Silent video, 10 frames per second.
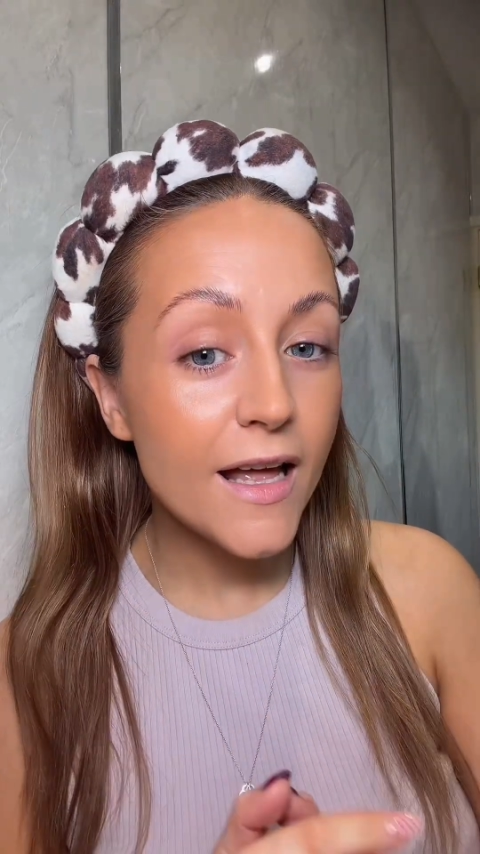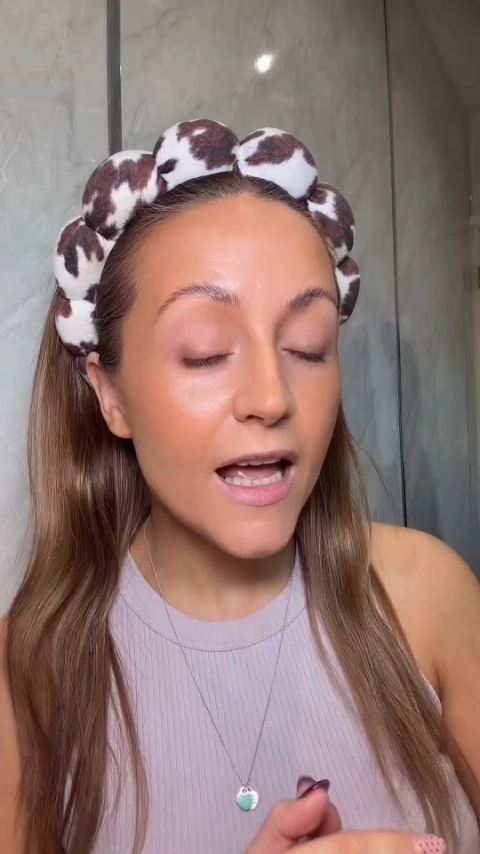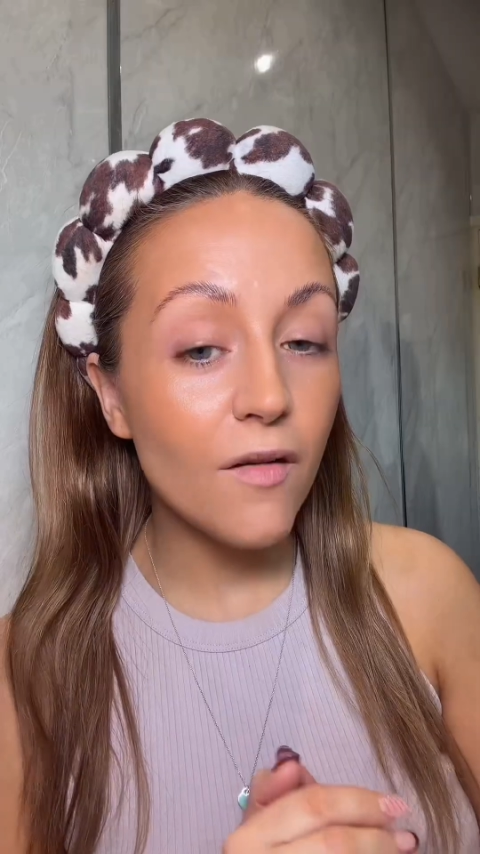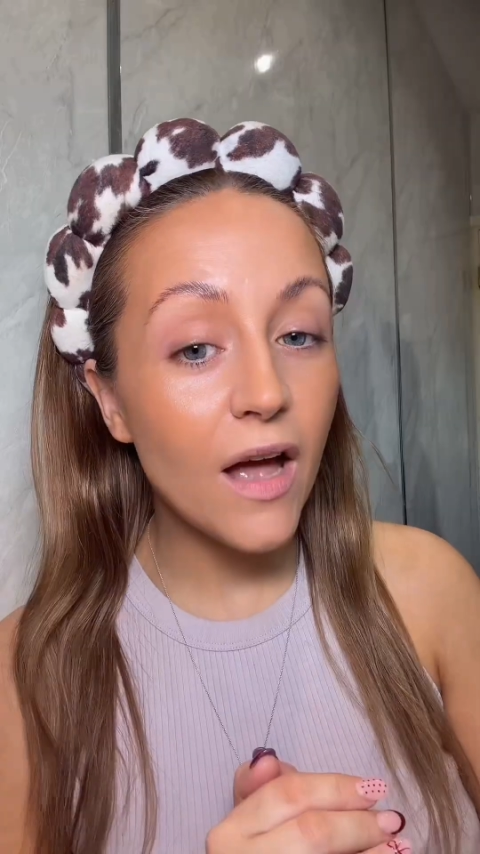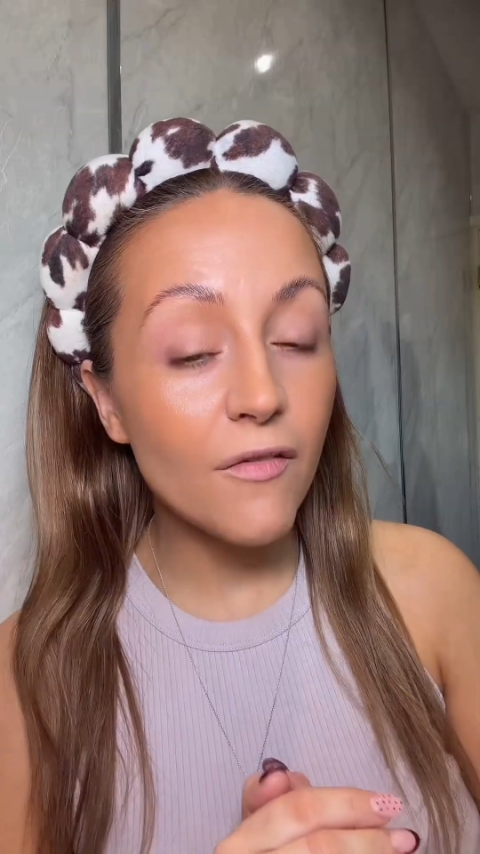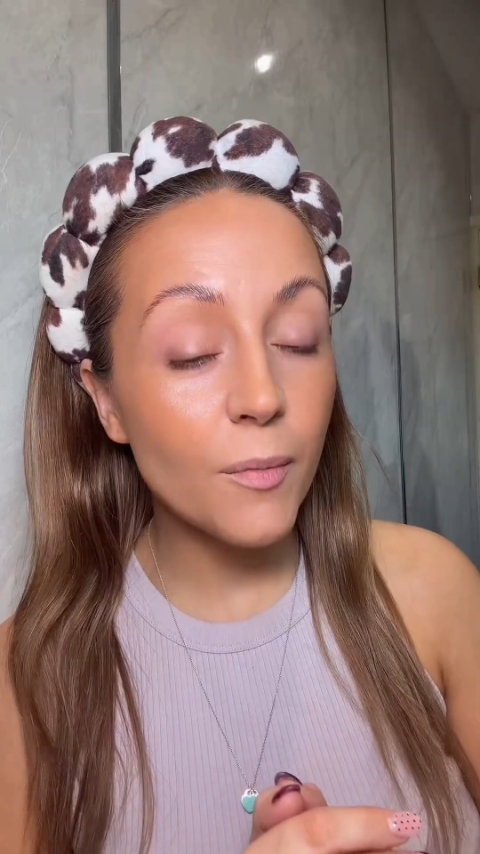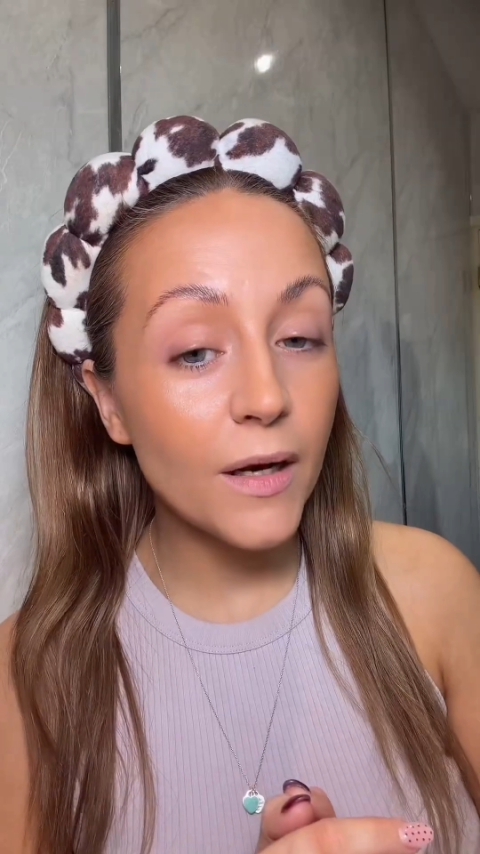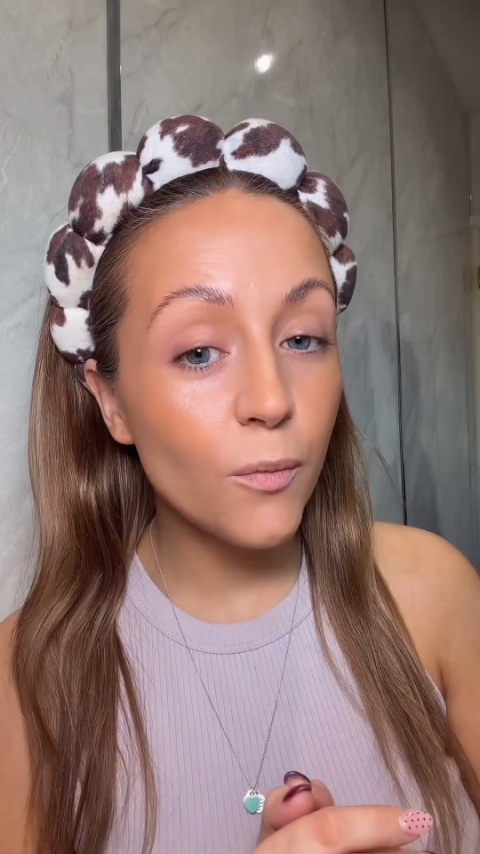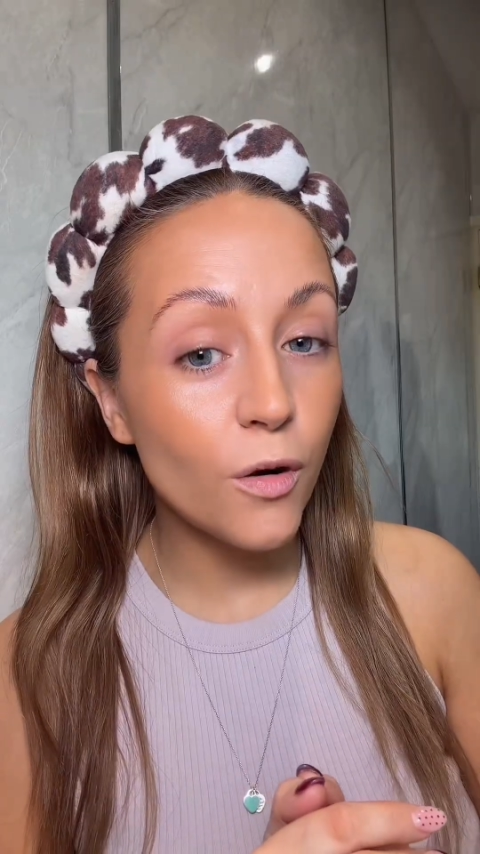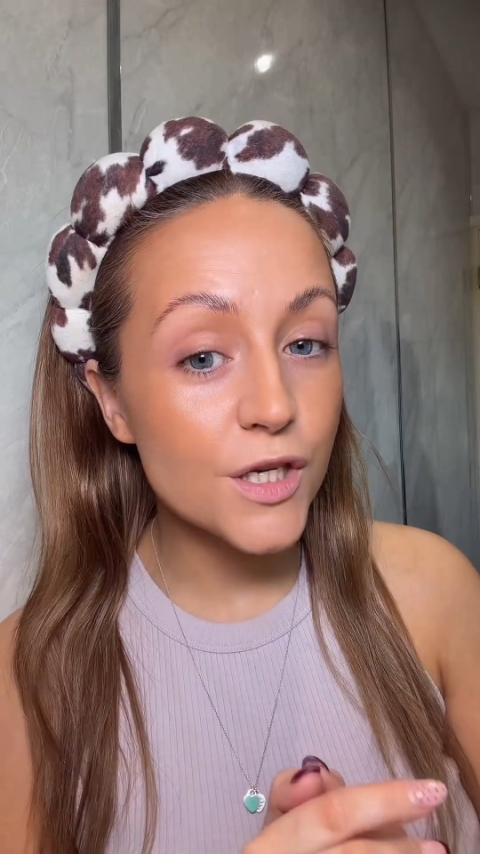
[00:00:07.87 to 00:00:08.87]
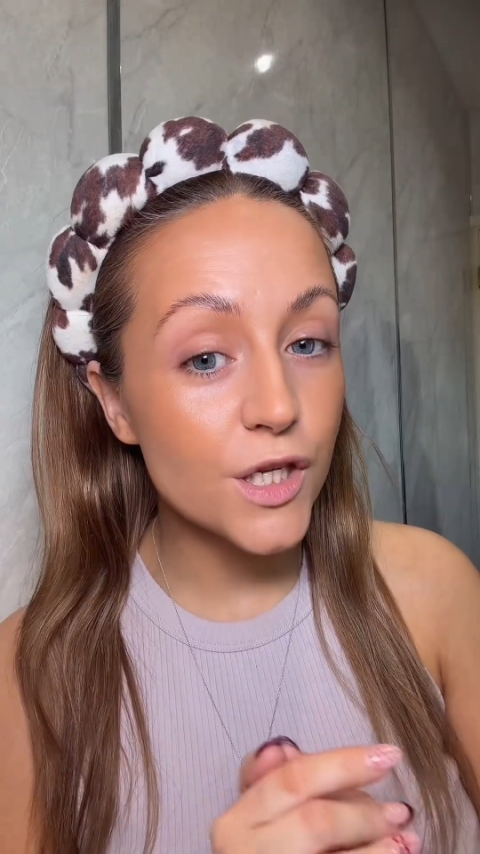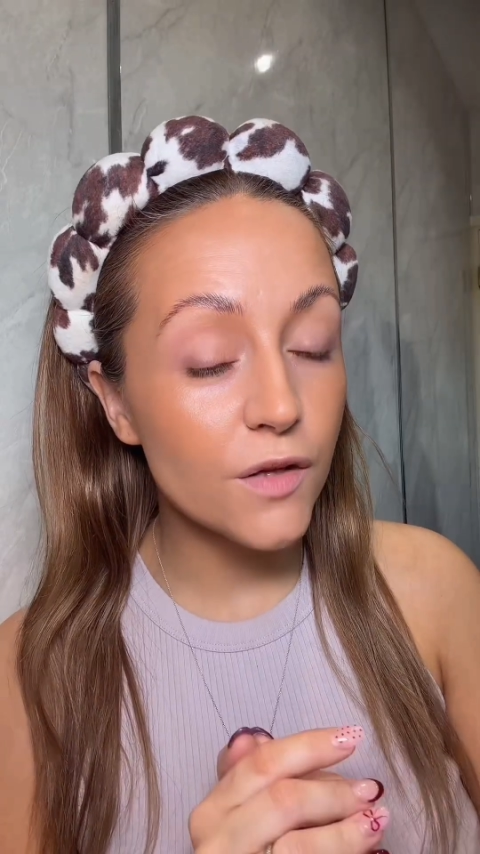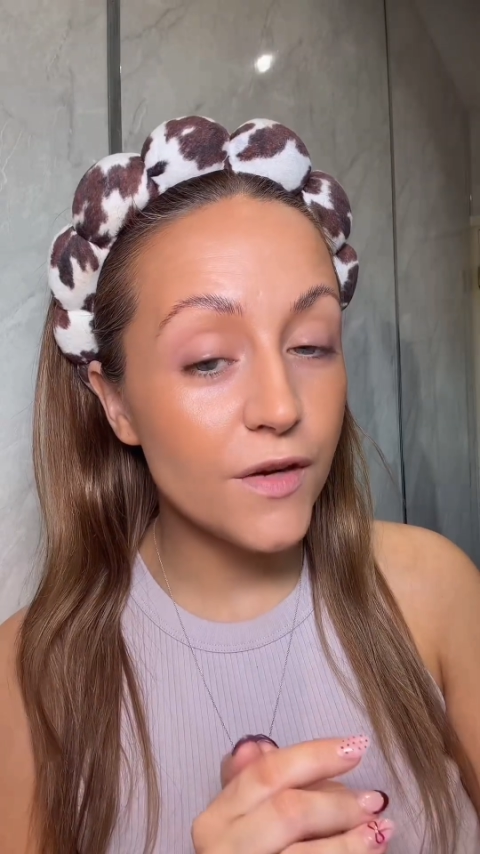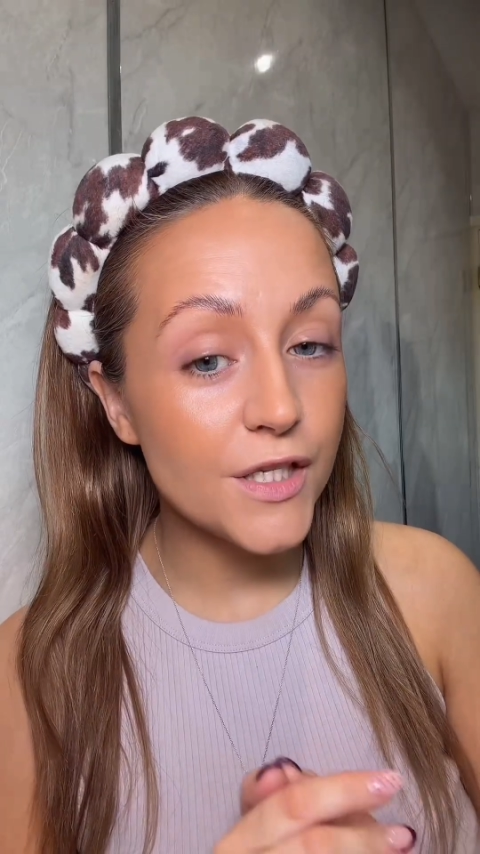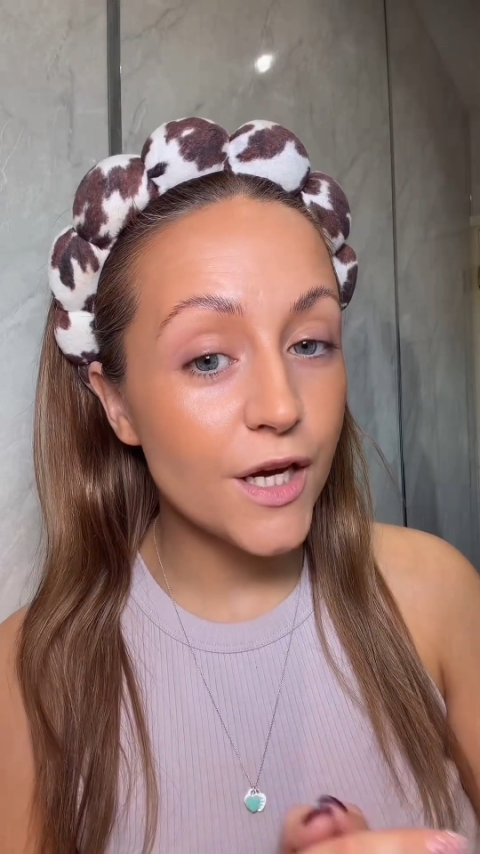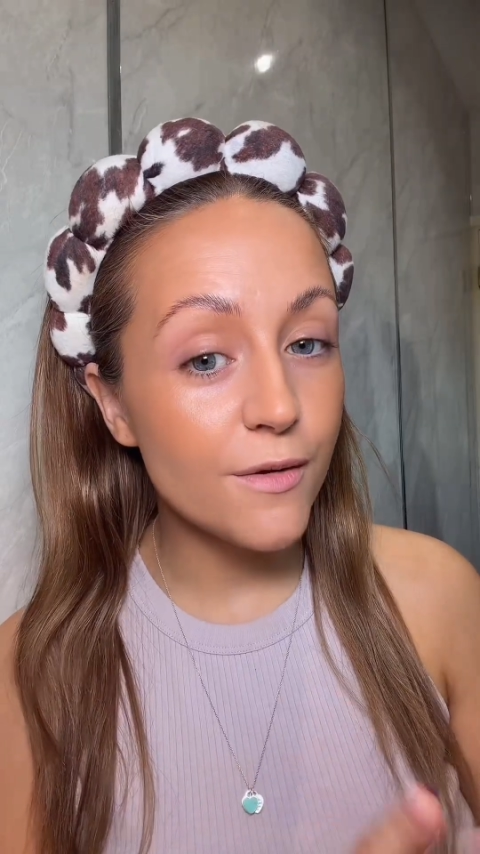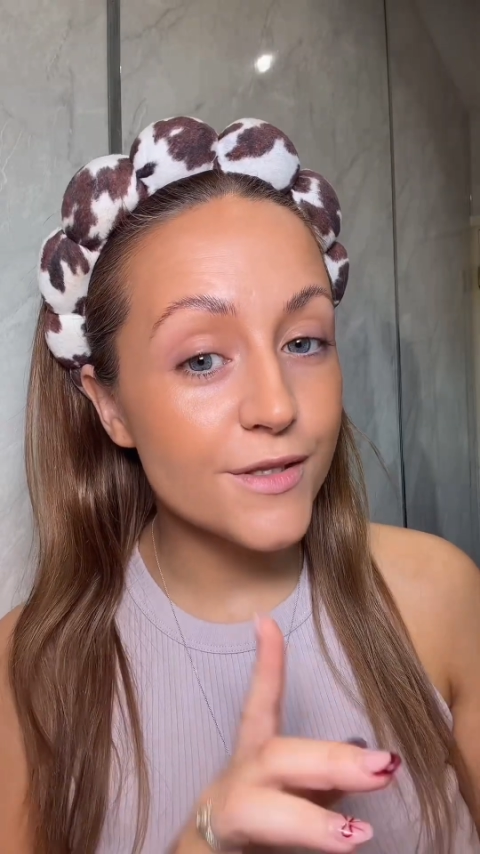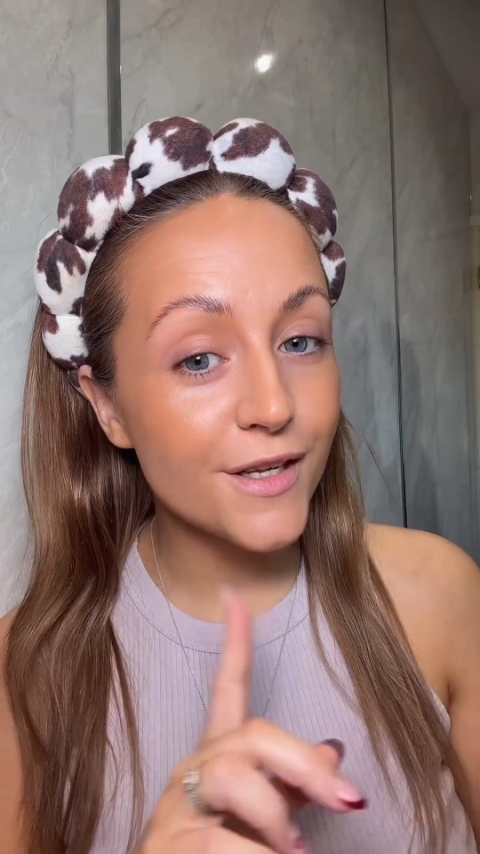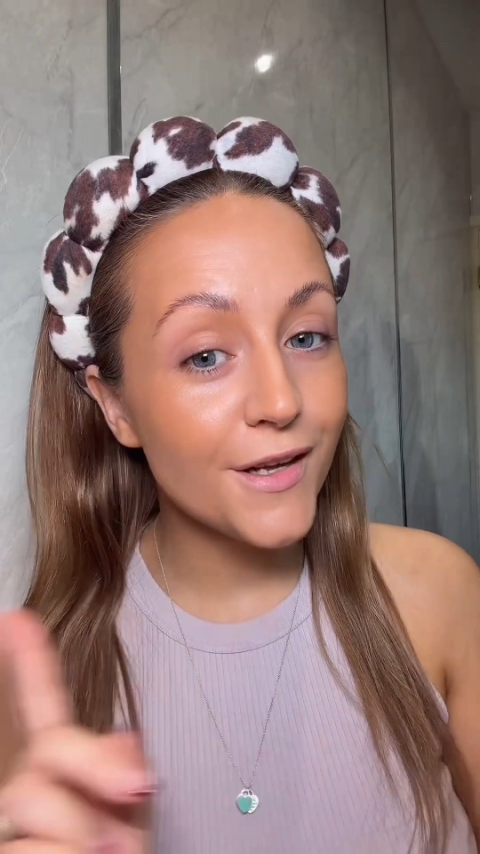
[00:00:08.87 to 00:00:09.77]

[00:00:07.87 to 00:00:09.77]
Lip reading: If you haven't been and watched the other videos,